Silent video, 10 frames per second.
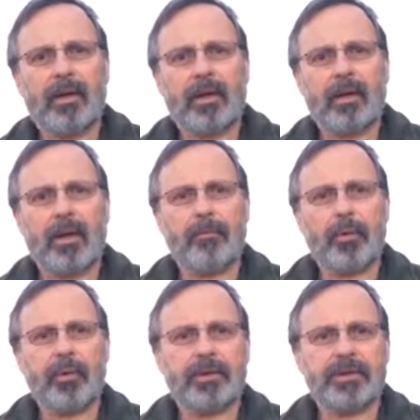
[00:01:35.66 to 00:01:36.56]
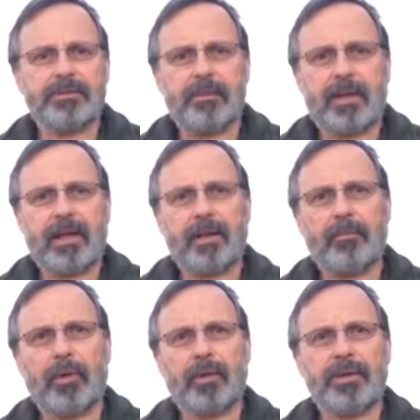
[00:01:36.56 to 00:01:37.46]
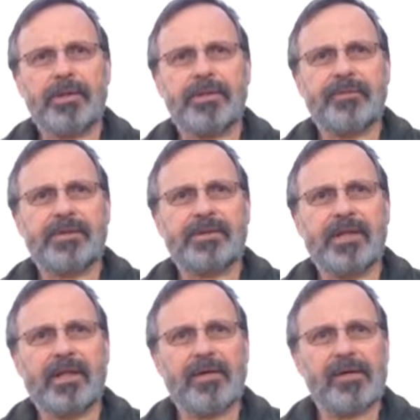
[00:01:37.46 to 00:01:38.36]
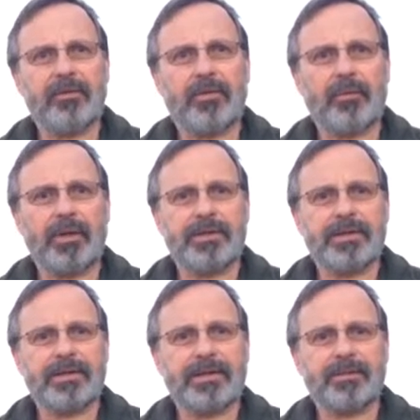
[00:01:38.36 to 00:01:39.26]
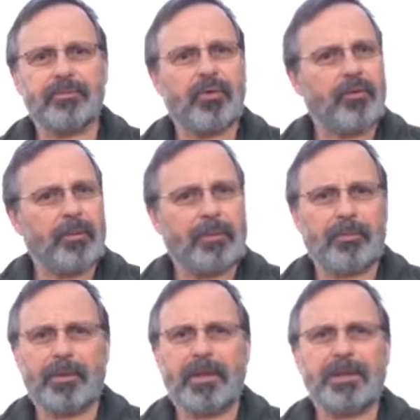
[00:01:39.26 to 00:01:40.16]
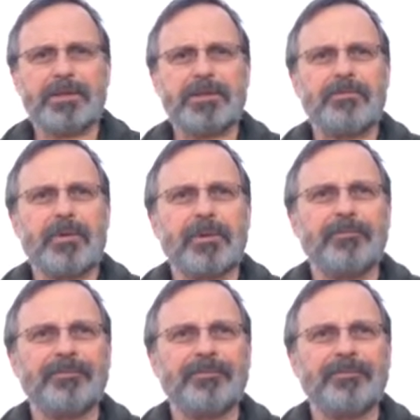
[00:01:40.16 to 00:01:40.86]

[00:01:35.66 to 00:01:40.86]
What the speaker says: And a bird, it doesn't matter how bright it is, if it's sitting there in the reeds and it doesn't move, it'll be pretty hard to spot.